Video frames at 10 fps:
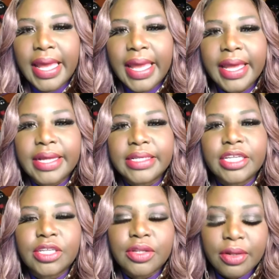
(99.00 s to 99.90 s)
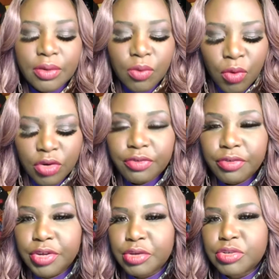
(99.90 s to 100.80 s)
and in order
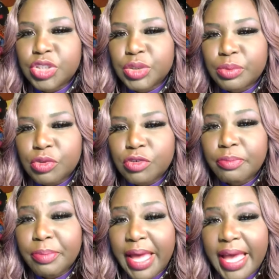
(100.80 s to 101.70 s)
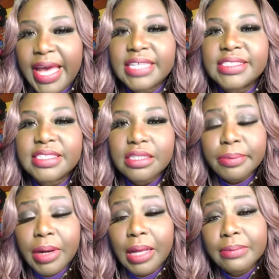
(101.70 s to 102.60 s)
for you to move past the
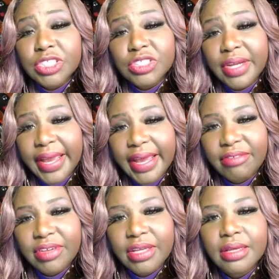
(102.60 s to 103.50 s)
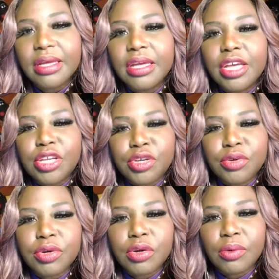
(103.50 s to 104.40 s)
problems you're having,
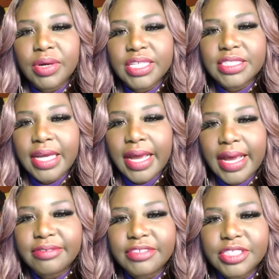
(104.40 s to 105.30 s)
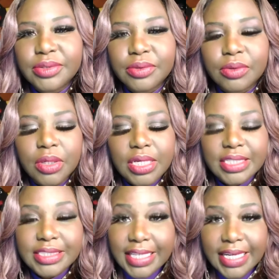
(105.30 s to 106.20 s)
you are going to have to
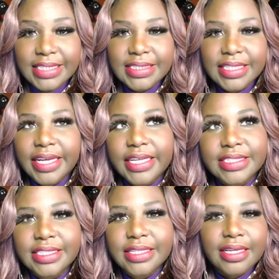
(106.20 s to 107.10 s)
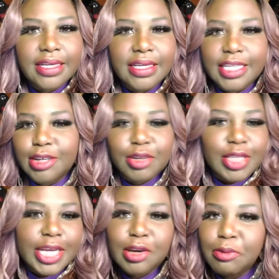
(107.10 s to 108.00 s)
dissect, like,
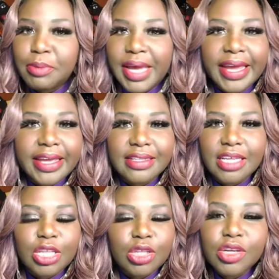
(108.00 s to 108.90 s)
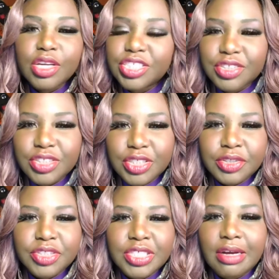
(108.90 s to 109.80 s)
like go back and look at your,
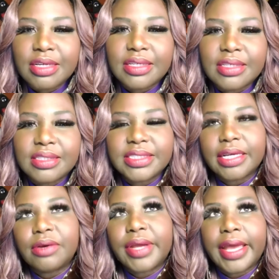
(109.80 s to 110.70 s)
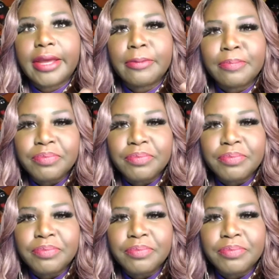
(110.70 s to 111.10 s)
your childhood and say, okay,